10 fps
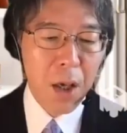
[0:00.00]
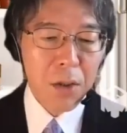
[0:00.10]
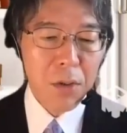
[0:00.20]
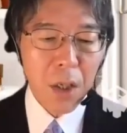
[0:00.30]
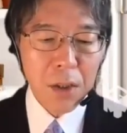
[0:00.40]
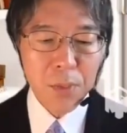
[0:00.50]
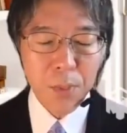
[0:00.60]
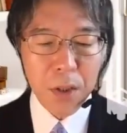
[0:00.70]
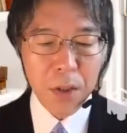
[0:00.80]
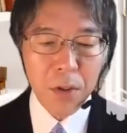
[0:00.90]
To
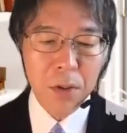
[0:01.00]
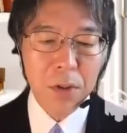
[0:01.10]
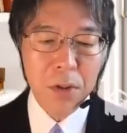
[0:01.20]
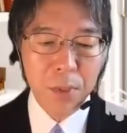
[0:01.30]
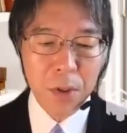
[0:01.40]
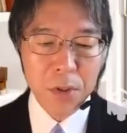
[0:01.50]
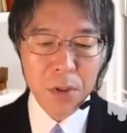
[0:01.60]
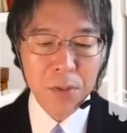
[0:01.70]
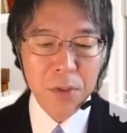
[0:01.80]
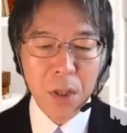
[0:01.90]
explain her
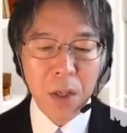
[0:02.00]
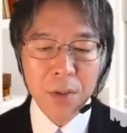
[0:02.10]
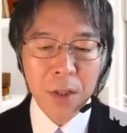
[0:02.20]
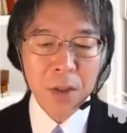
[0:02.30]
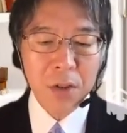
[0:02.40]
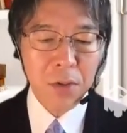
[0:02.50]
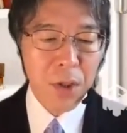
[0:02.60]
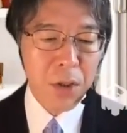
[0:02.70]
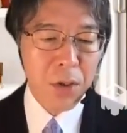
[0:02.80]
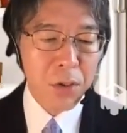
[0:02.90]
contributions, I'd like to
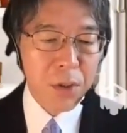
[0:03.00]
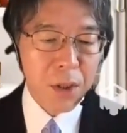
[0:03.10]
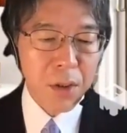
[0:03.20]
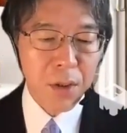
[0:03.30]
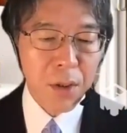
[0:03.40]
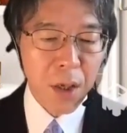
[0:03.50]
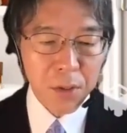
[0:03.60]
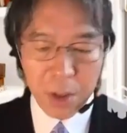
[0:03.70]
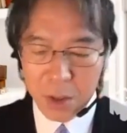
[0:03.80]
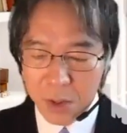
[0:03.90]
recall Duncan
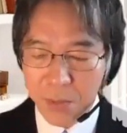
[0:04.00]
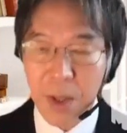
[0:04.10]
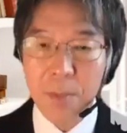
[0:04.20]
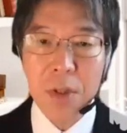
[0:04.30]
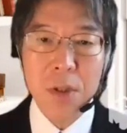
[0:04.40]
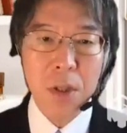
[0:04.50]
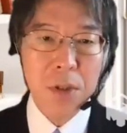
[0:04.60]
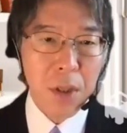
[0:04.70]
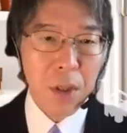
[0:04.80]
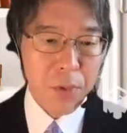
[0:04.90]
Haldane's famous
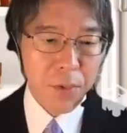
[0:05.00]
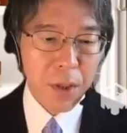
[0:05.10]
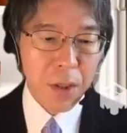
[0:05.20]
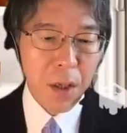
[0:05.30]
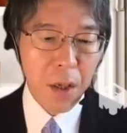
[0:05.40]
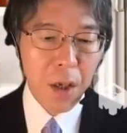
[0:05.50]
discovery,